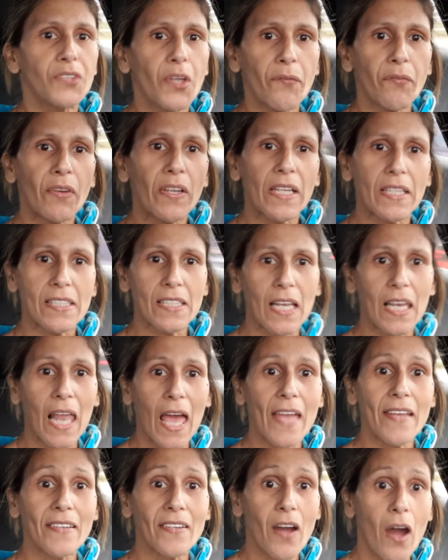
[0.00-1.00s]
Don't forget to
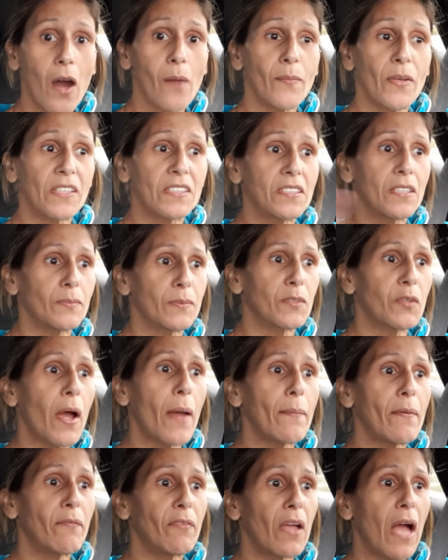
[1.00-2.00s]
like, comment,
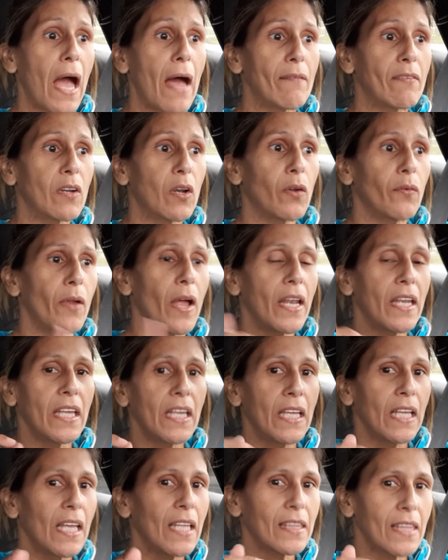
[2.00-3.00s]
subscribe if you haven't already.
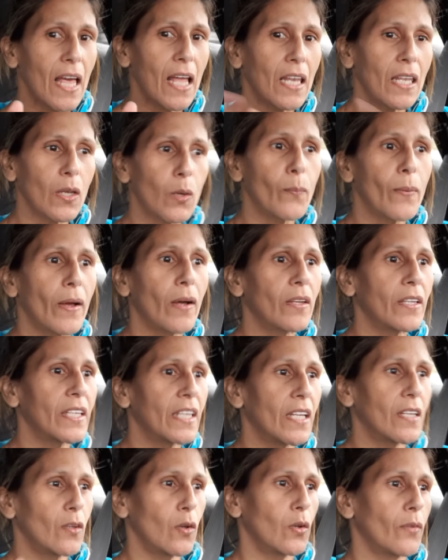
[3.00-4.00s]
Hit that little bell to
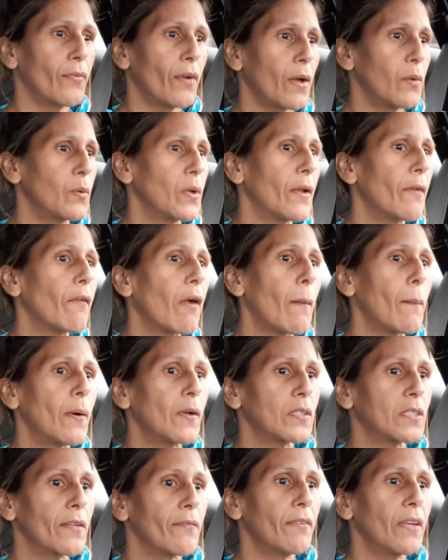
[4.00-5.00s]
get notified whenever I
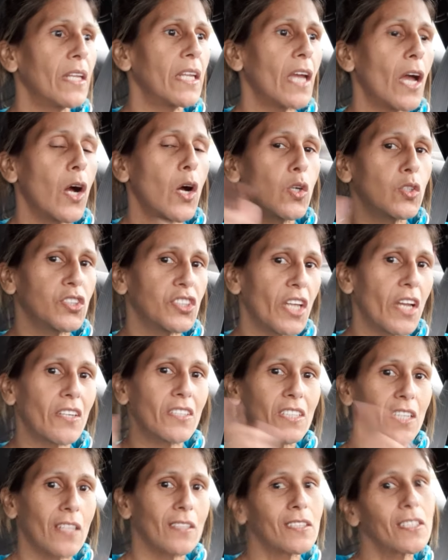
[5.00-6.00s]
post a video.
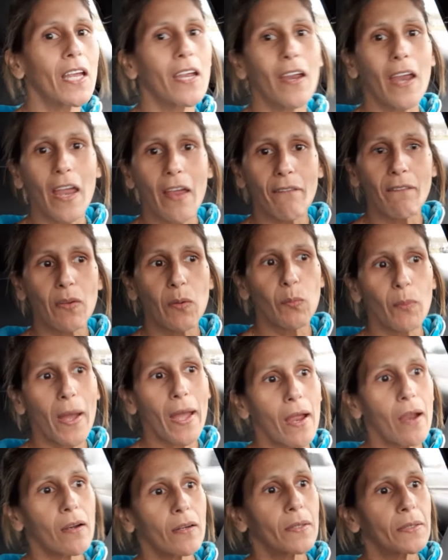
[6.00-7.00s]
Share, share, share everywhere.